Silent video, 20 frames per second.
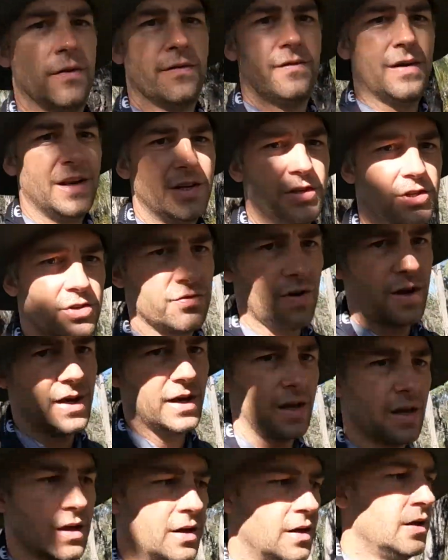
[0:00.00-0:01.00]
fairly
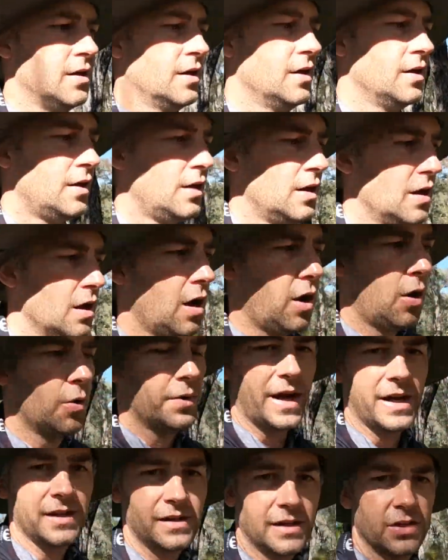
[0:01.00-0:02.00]
straight
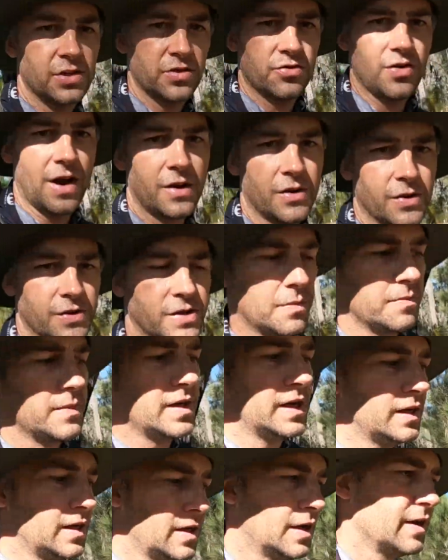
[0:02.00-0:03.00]
old access track or
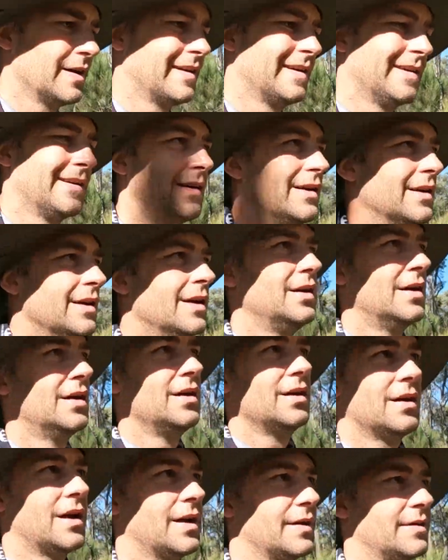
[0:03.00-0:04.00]
something,
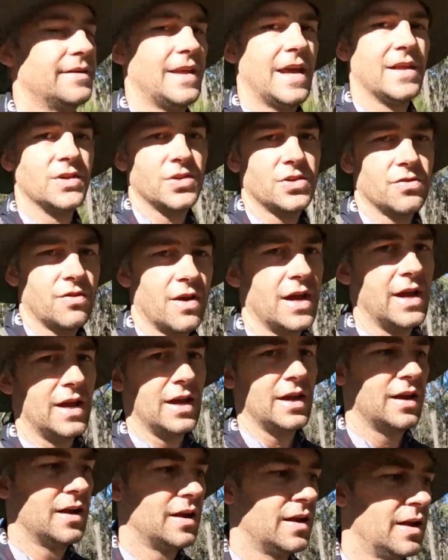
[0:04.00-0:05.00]
like dead straight.
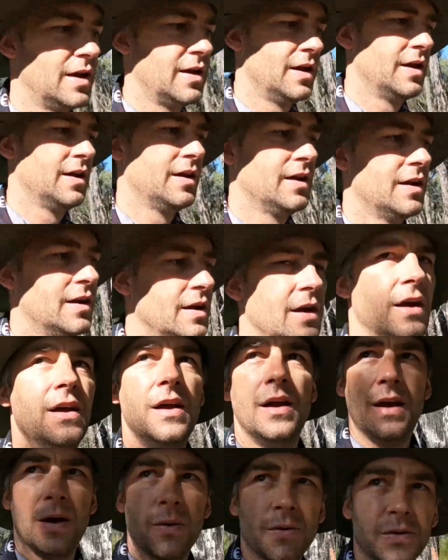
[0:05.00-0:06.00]

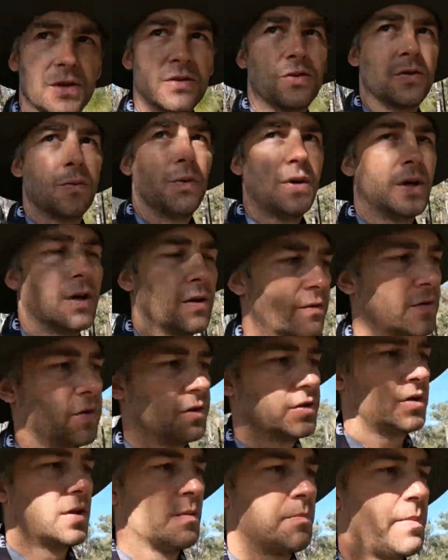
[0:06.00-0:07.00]
It wasn't until we kind of
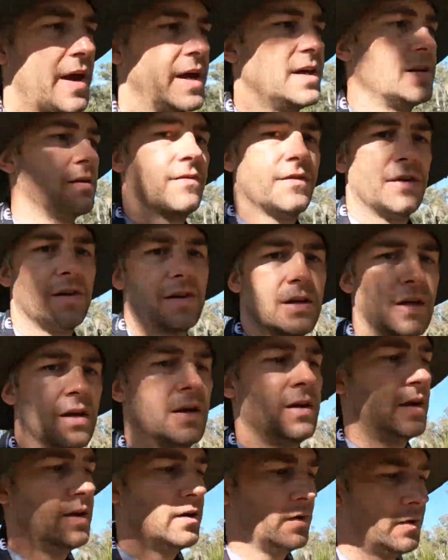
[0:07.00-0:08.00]
got to the base of this
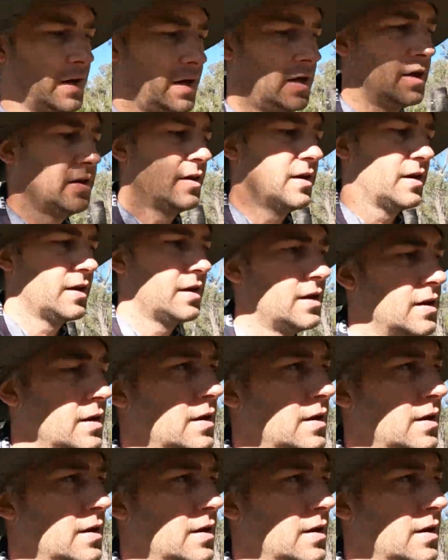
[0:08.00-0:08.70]
hill here that